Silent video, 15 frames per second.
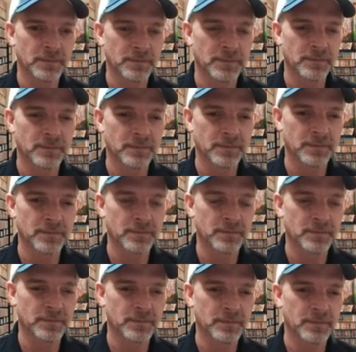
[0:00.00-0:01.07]

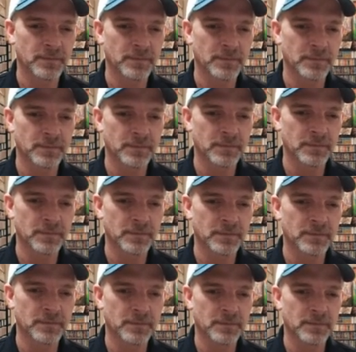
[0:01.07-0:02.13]

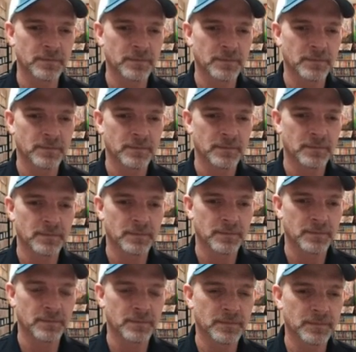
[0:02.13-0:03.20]

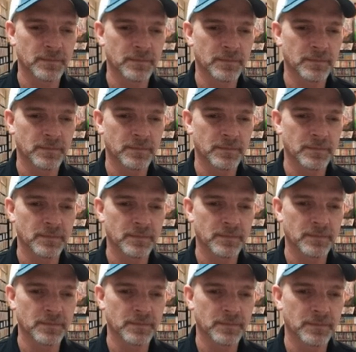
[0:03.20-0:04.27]

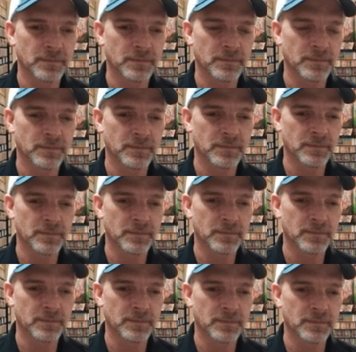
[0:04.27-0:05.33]

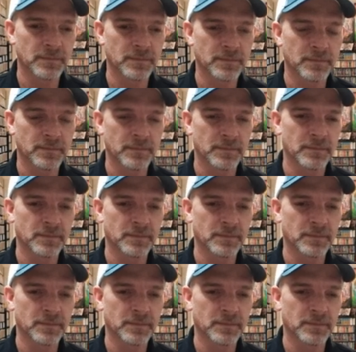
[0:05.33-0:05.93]
(not speaking)